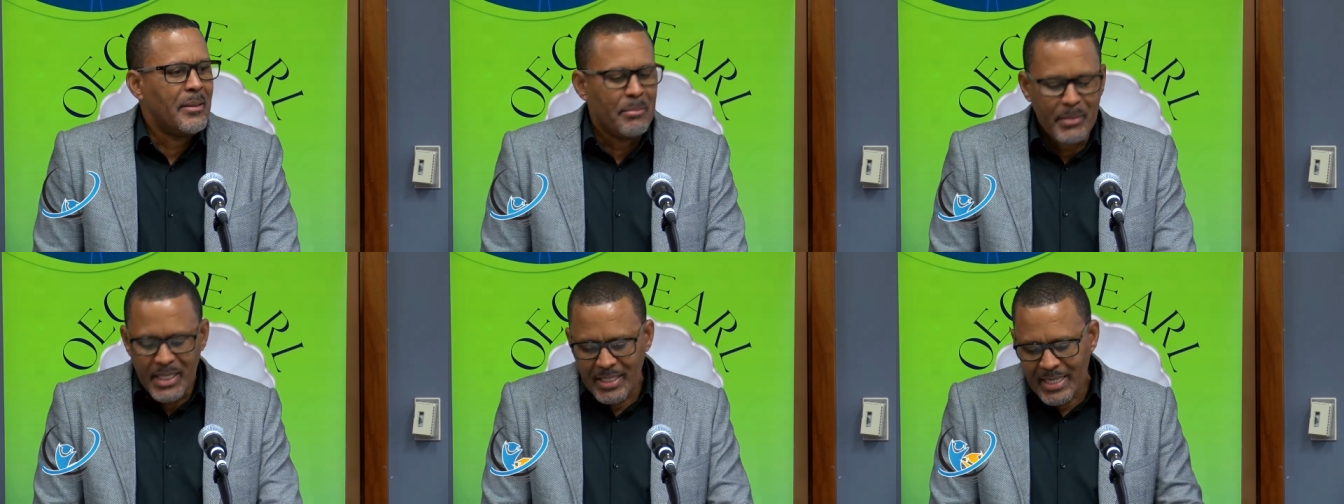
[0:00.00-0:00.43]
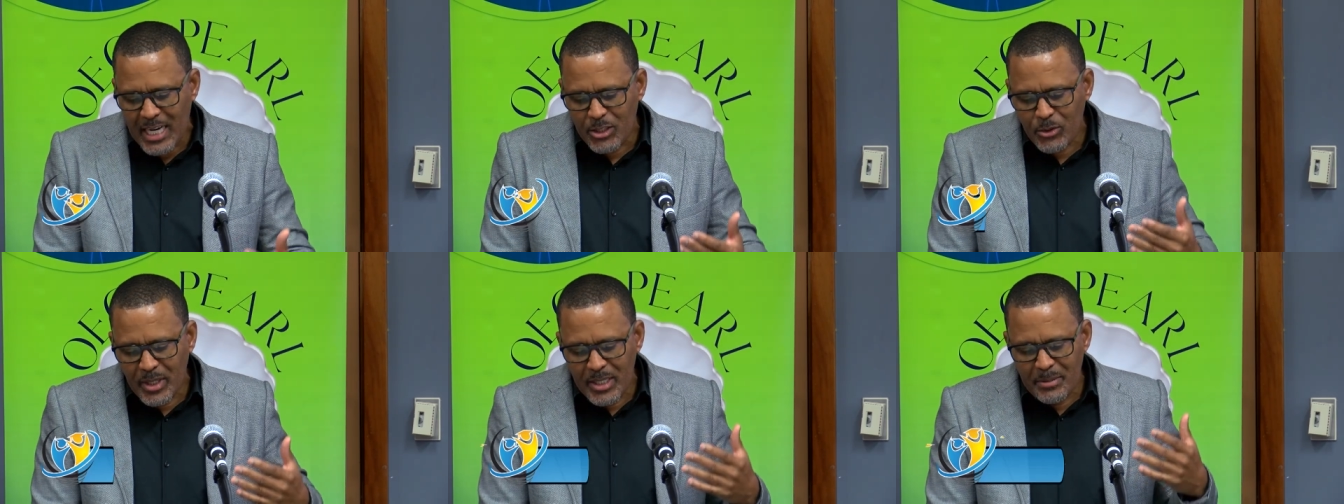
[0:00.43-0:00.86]
but it
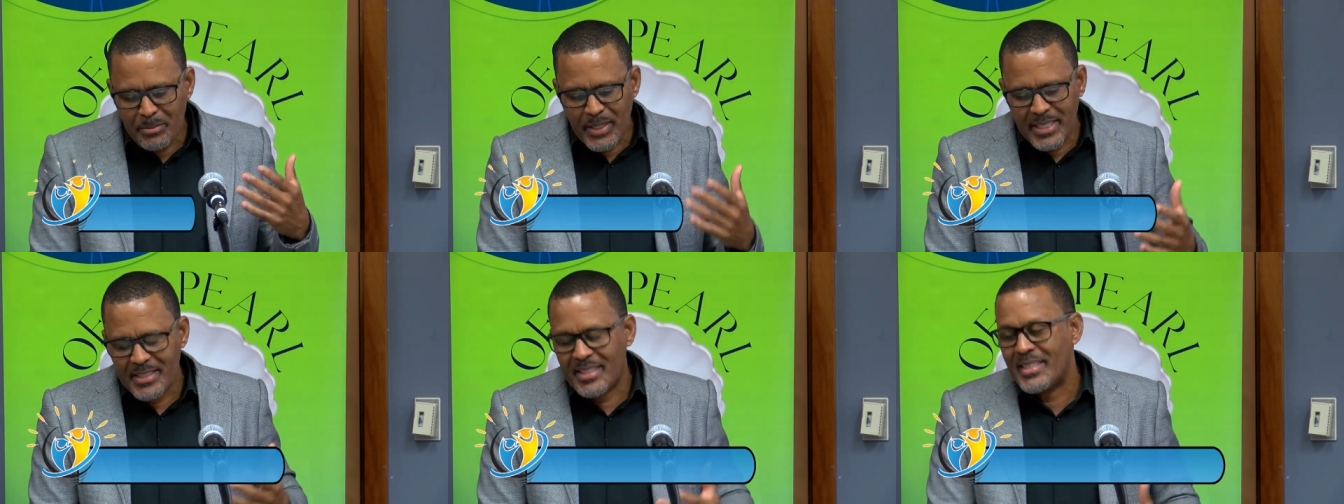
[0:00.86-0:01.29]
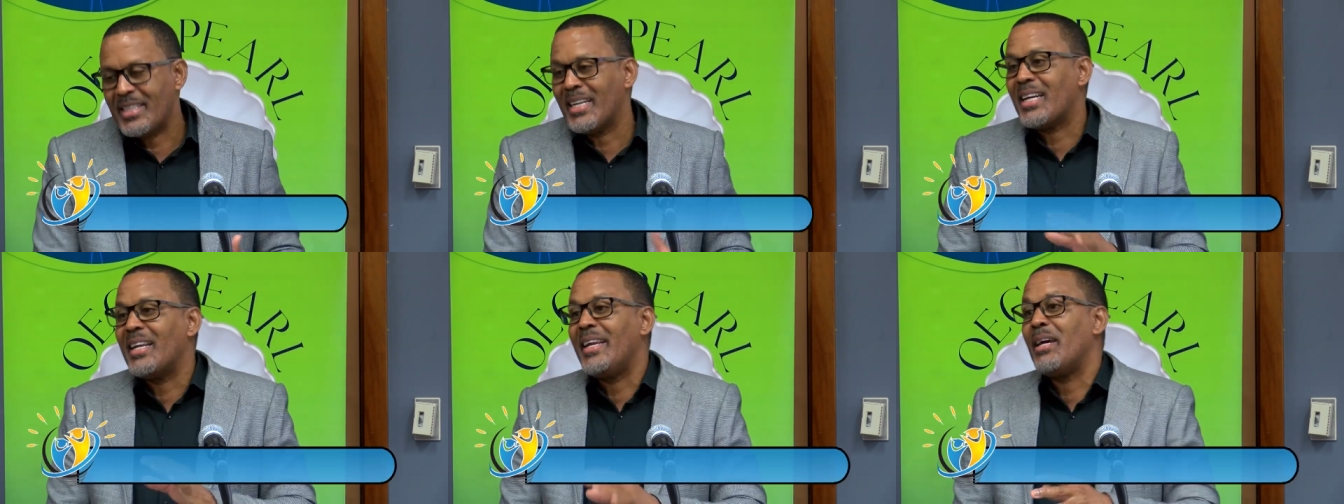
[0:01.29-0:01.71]
actually places
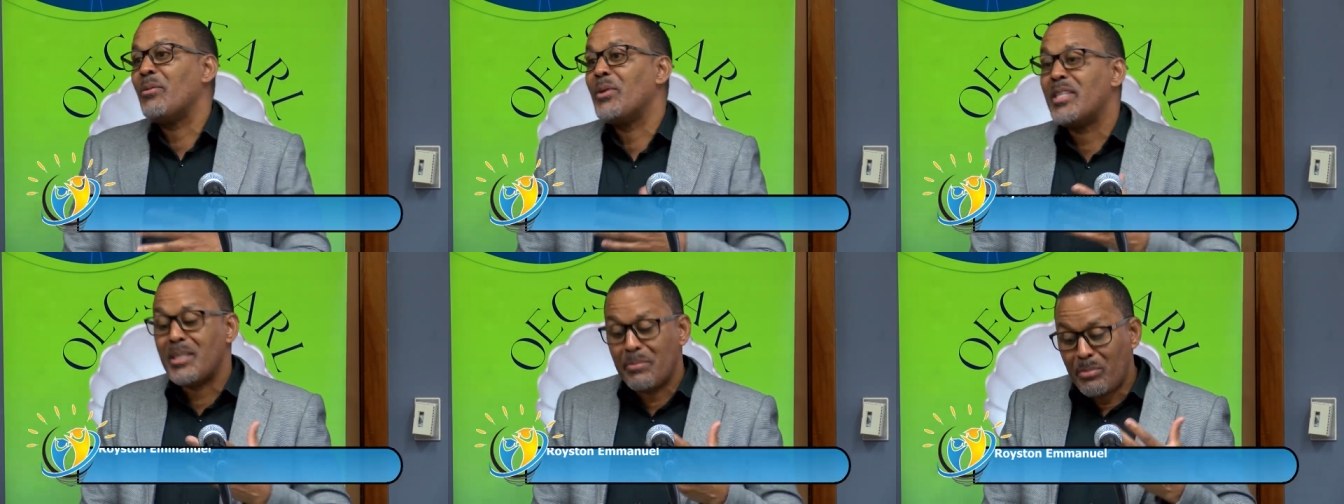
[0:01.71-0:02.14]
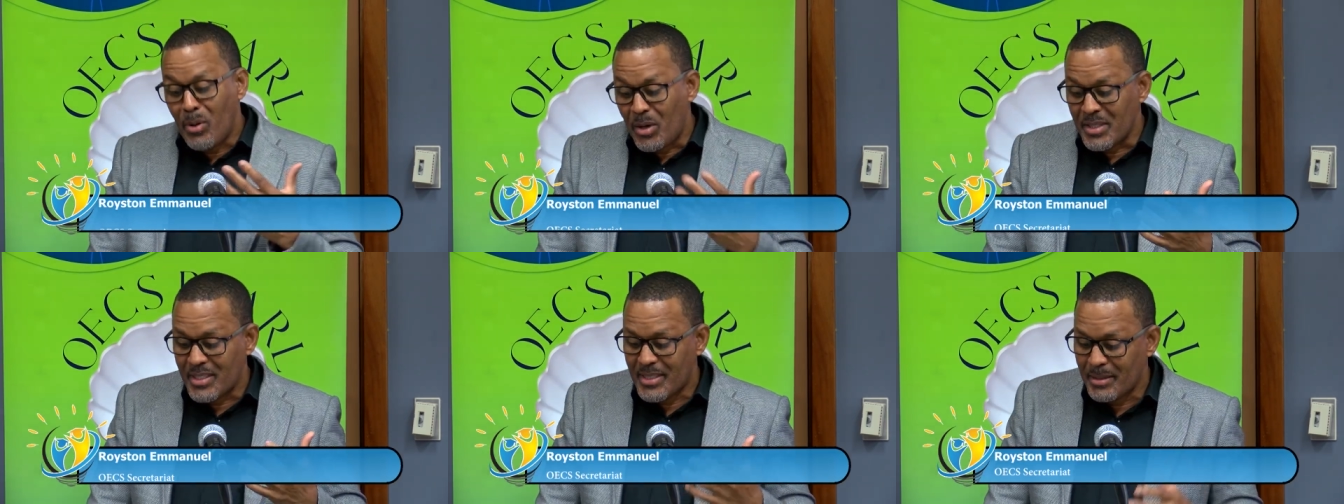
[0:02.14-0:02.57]
a clear
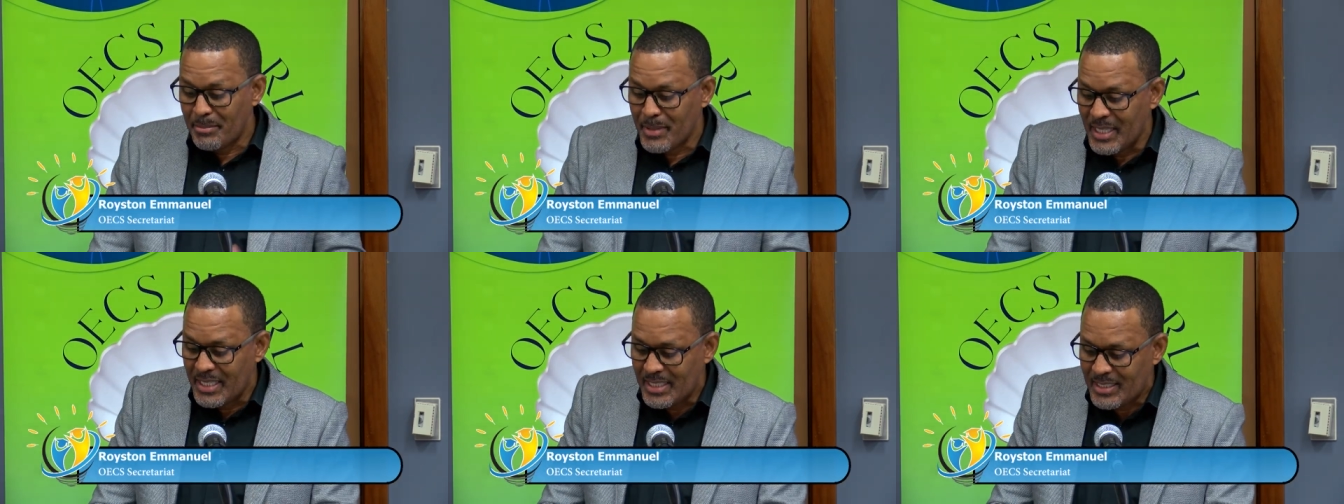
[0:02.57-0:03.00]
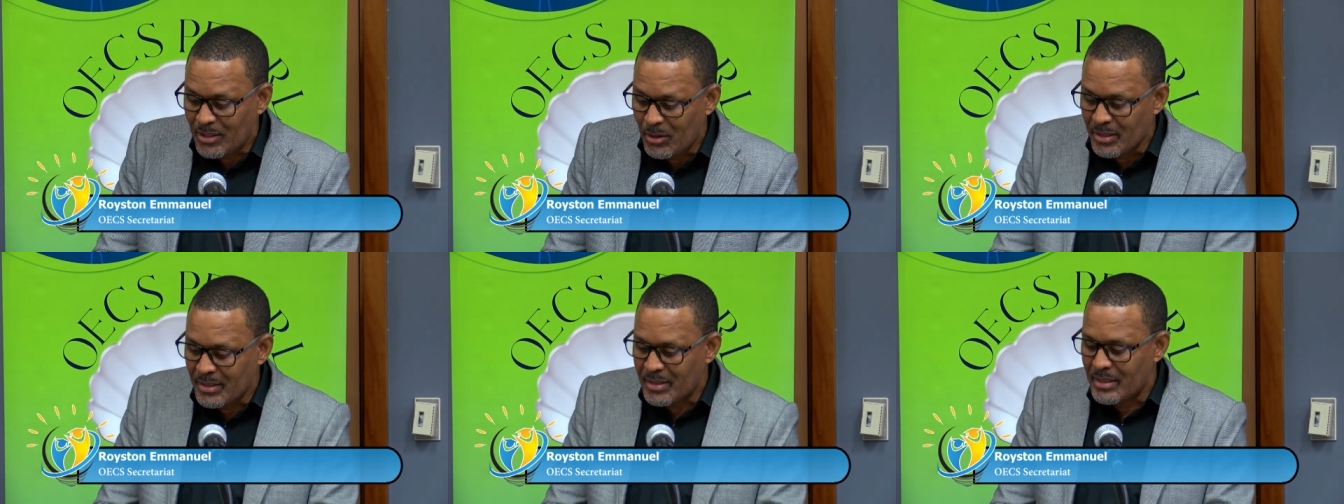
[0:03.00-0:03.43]
responsibility
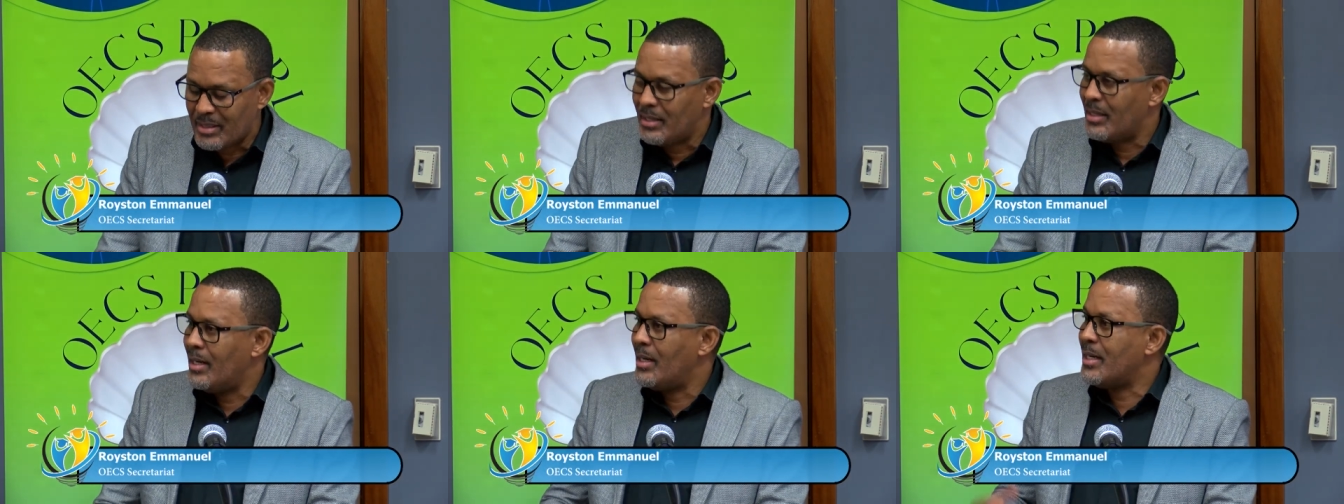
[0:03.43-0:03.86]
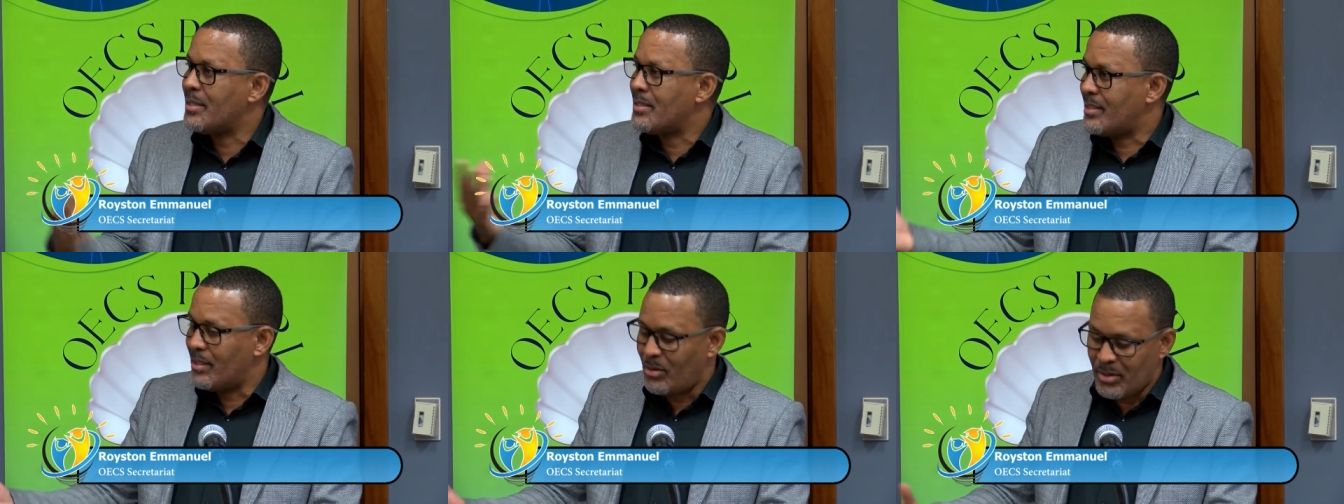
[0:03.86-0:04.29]
on
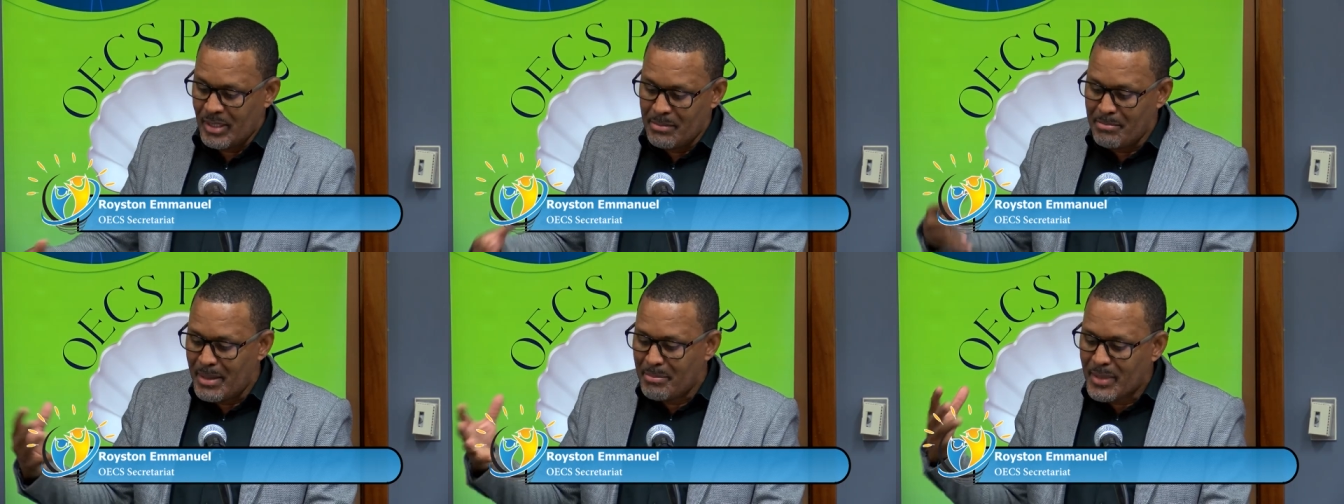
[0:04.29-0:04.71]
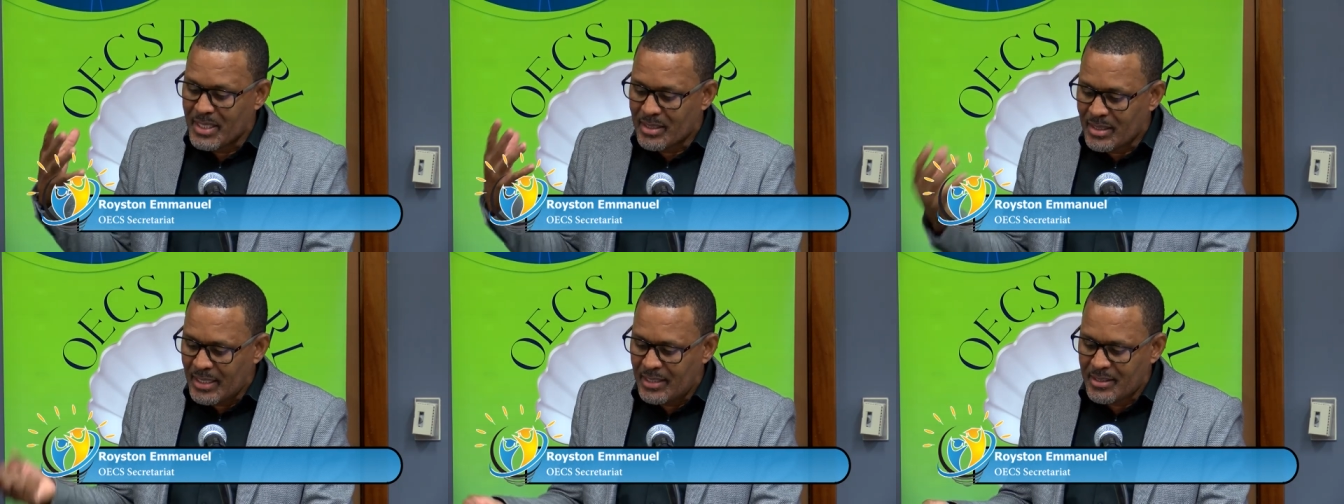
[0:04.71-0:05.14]
us, on the member
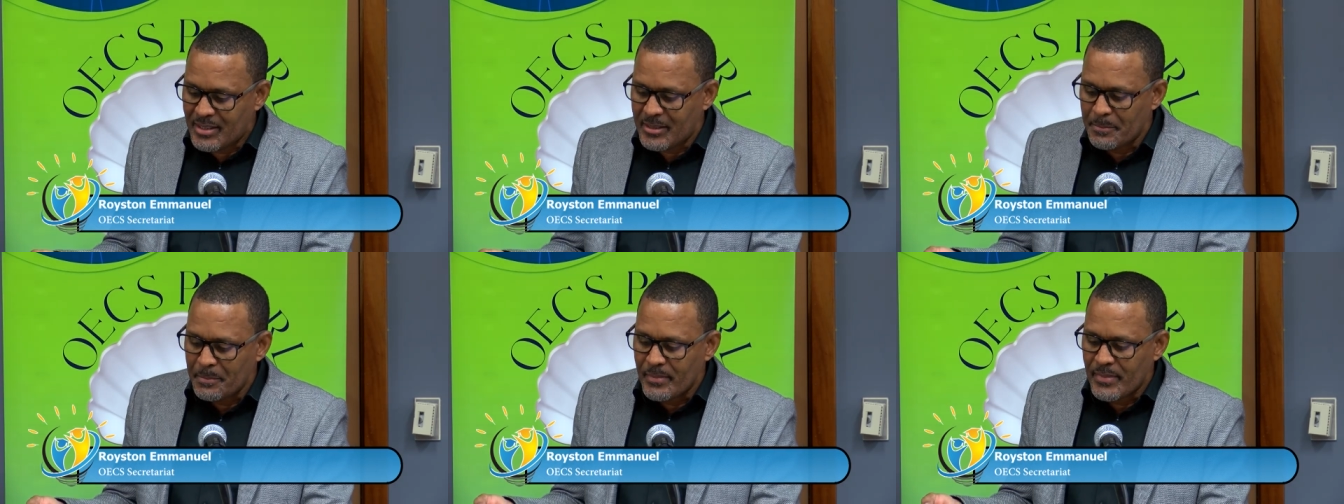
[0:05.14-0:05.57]
states,